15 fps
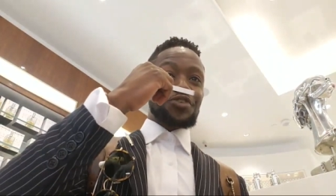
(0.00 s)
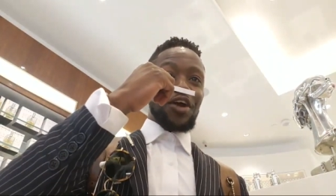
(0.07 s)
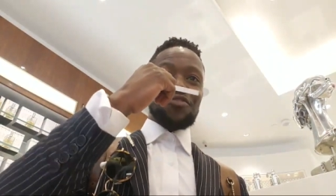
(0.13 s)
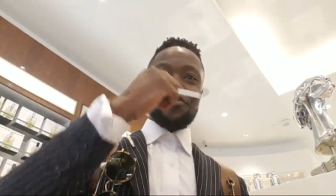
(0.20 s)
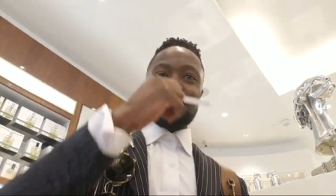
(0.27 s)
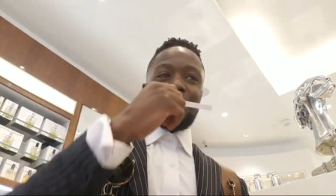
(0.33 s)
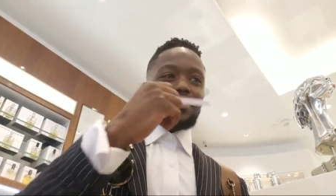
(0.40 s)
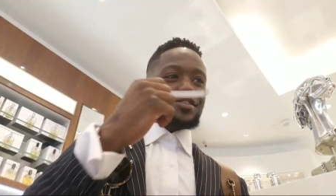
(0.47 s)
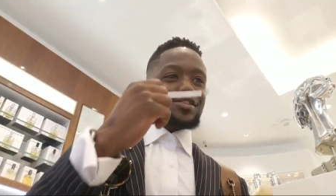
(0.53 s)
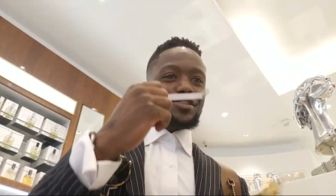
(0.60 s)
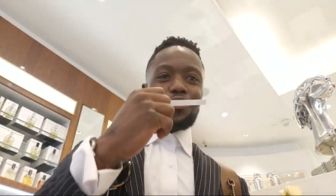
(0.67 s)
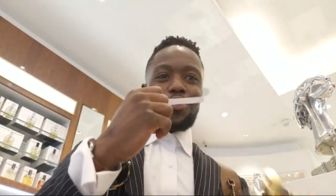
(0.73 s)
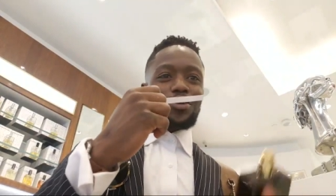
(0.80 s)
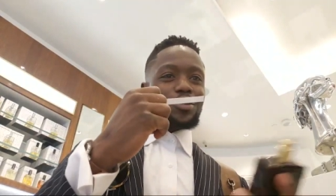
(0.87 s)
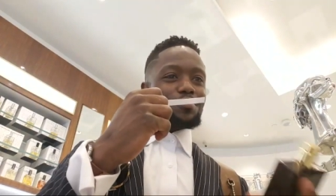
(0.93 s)
I feel like it's just
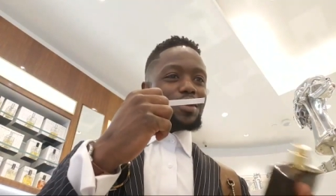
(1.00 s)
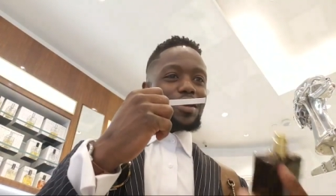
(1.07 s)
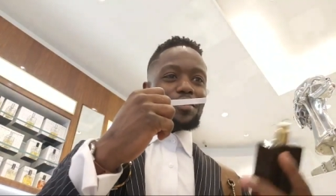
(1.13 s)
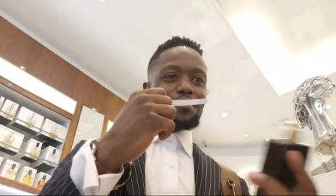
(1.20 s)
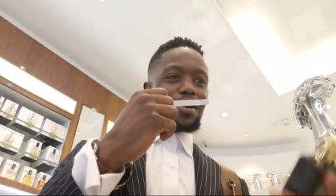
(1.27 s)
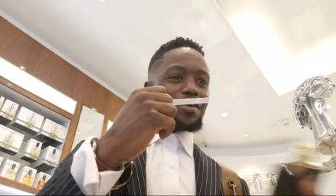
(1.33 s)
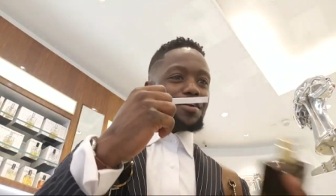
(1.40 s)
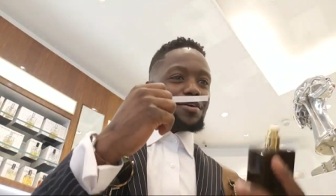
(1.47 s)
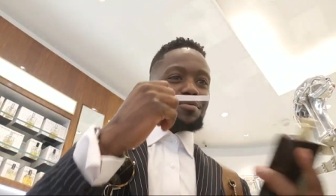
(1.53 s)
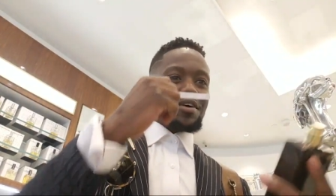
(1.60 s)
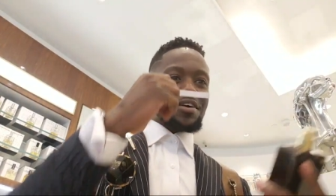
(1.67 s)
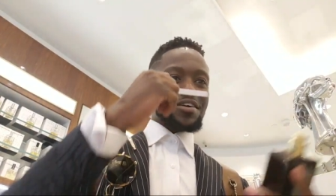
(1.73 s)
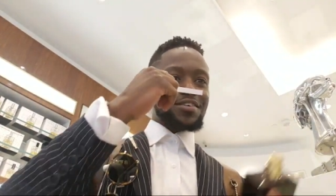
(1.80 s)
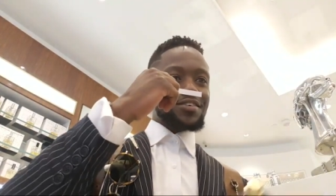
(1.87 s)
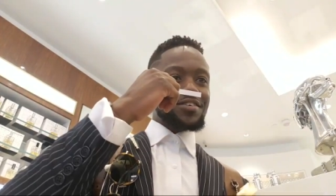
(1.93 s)
gonna keep getting better and
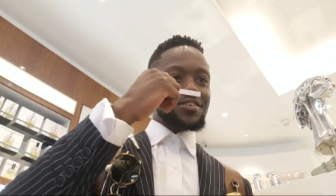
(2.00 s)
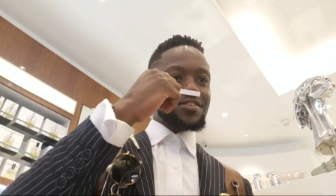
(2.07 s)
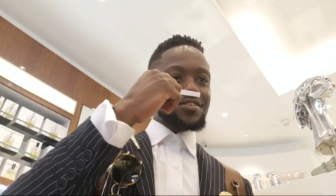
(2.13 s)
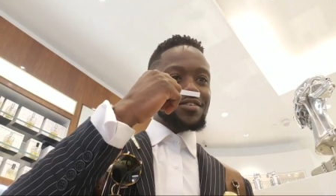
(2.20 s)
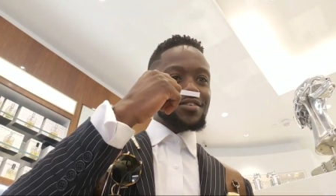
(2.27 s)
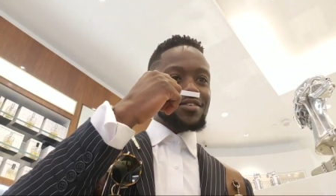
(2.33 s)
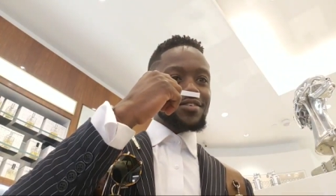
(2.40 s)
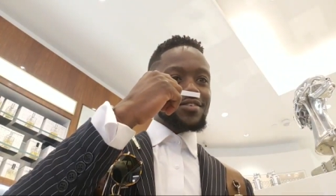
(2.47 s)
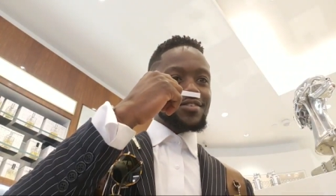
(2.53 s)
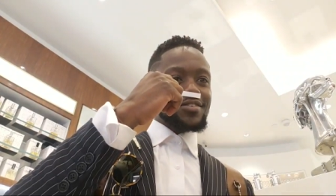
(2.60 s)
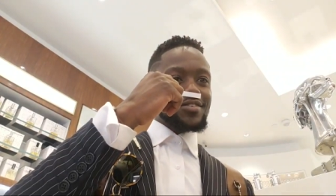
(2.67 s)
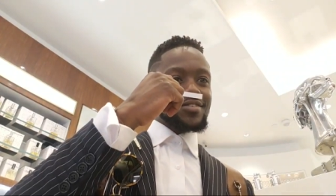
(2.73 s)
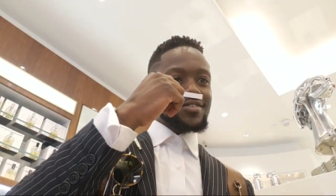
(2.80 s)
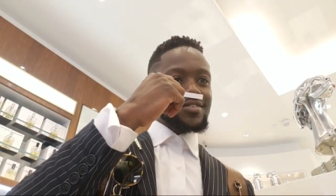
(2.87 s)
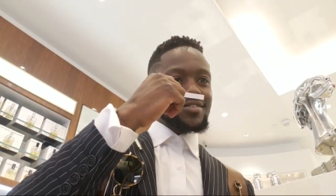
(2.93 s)
better. That one is
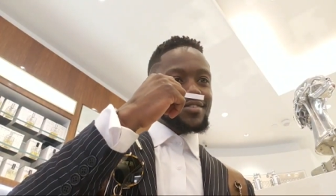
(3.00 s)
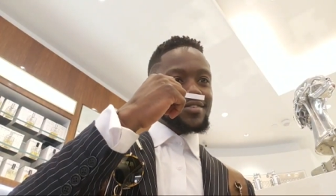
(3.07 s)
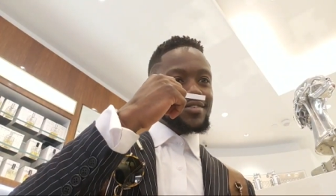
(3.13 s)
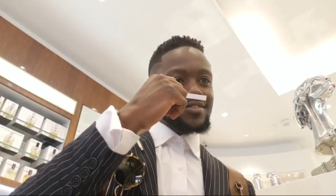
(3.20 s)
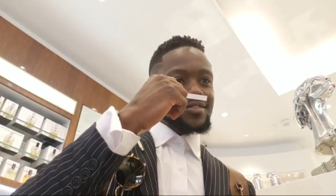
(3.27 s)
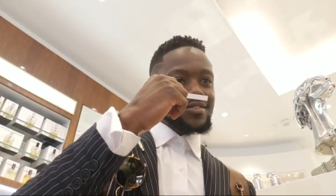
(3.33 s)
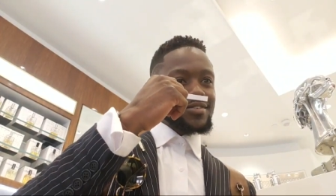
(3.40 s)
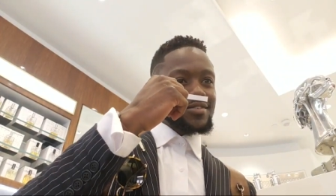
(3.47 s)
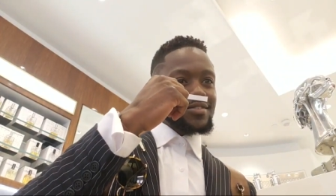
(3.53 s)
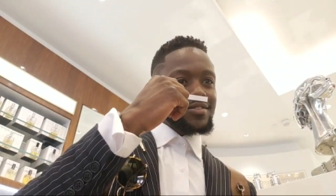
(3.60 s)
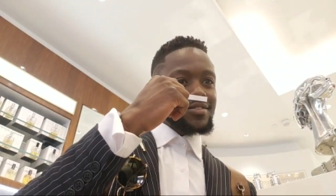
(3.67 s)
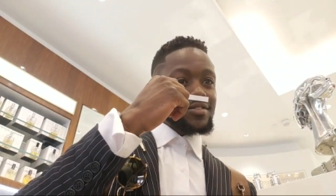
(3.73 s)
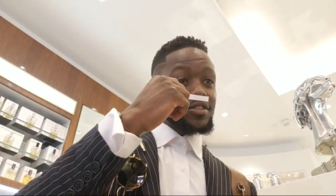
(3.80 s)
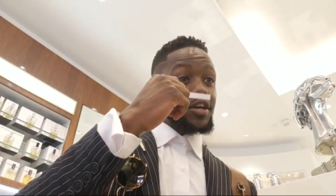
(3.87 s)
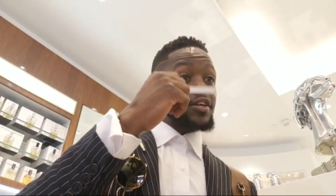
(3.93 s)
more green, right?
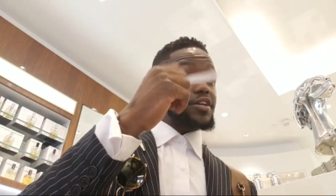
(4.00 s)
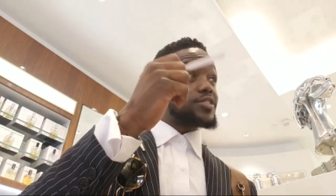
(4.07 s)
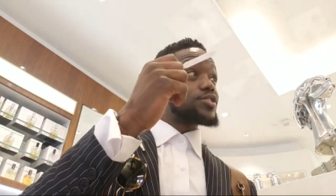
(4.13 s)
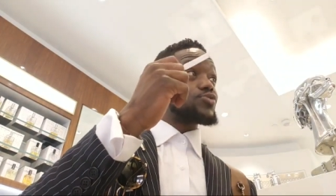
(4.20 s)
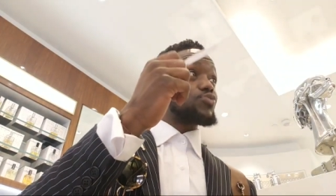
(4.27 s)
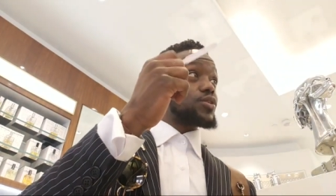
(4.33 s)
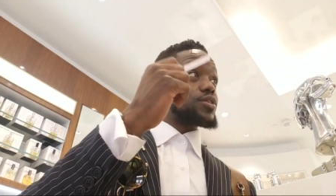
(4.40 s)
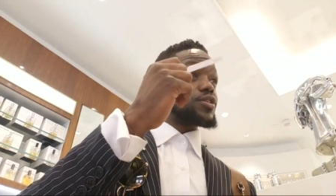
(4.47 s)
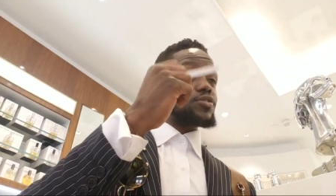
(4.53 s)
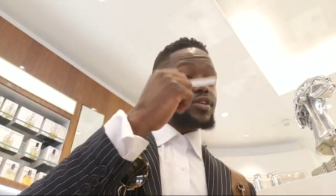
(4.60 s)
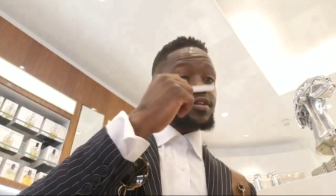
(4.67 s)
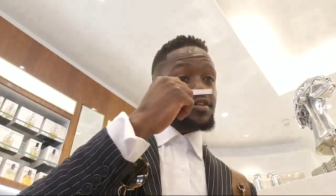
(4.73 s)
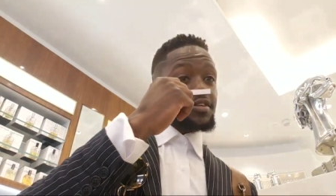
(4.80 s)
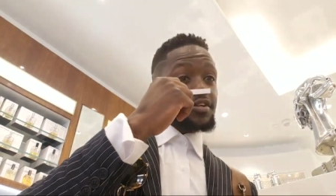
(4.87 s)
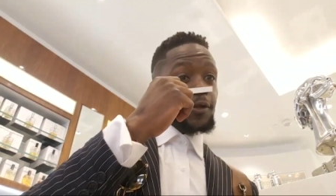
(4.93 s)
Kinda yeah, this is really
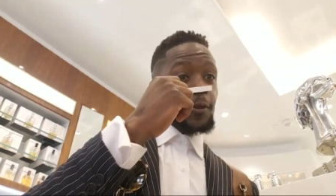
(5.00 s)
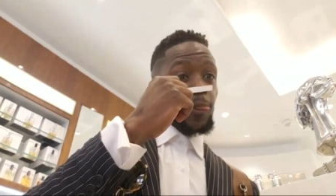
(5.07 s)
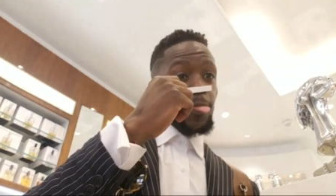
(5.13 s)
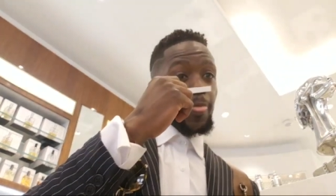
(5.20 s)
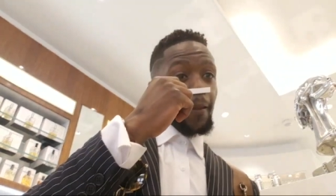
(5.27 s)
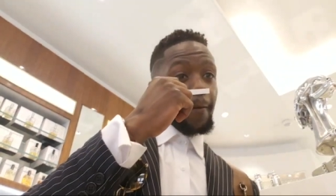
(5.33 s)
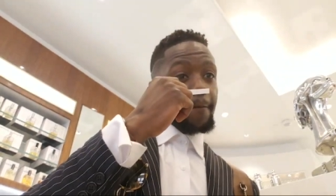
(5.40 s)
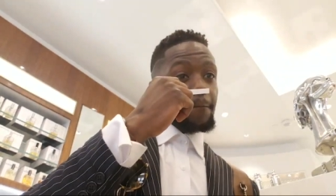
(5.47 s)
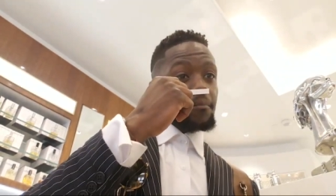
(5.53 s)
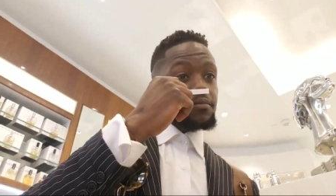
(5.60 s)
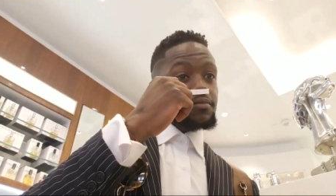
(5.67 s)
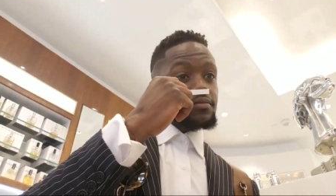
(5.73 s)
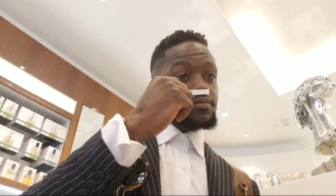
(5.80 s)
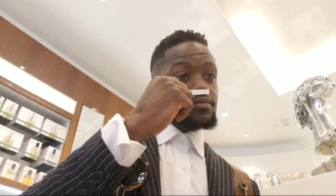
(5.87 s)
green. Yeah.